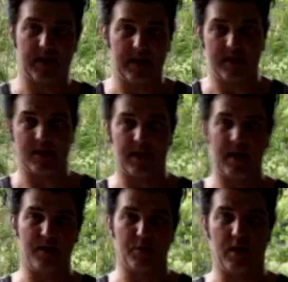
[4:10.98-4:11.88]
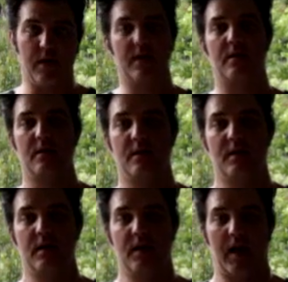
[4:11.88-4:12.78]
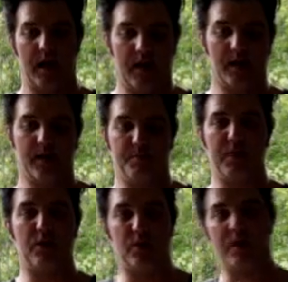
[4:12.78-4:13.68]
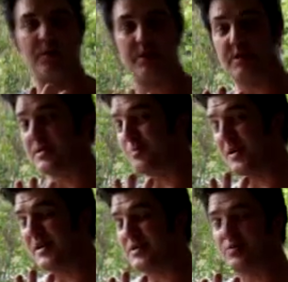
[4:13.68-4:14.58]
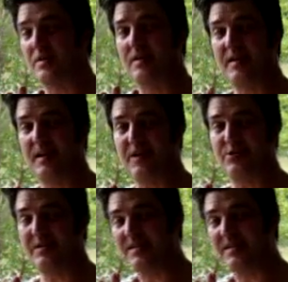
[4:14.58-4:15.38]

case the camera, and the middle one, which is the brightest one, actually